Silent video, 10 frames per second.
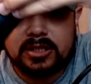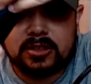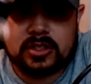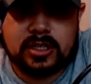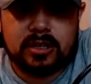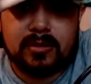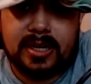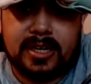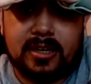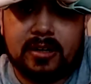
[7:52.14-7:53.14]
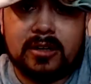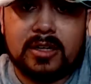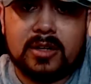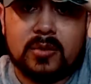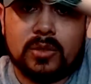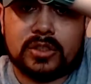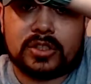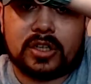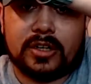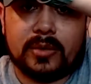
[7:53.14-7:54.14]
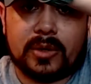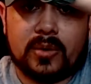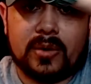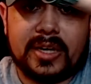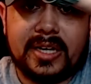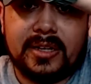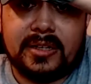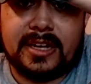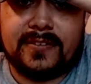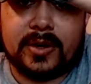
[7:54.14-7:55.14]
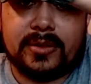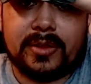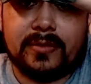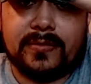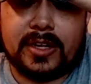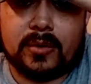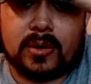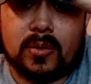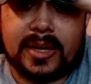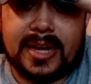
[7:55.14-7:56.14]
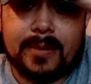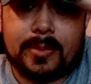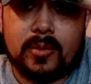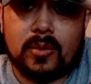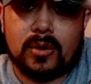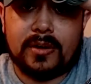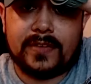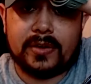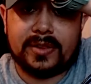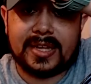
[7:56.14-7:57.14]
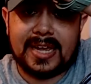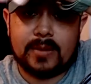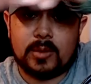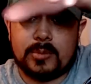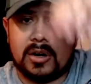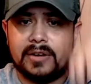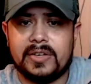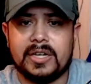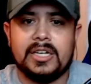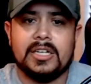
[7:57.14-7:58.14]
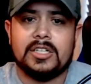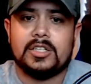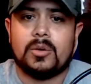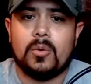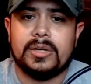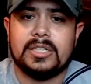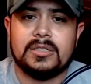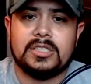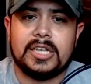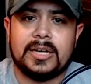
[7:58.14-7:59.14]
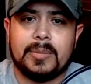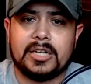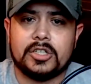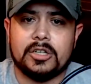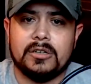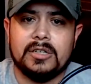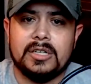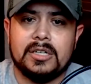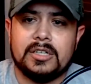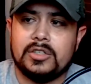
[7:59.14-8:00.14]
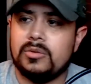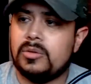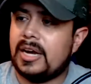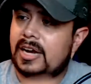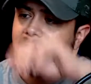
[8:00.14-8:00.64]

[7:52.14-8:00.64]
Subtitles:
trigger right here will start your recording if you're in the video recording app, or if you're in the camera part of it, you're going to take a picture. You have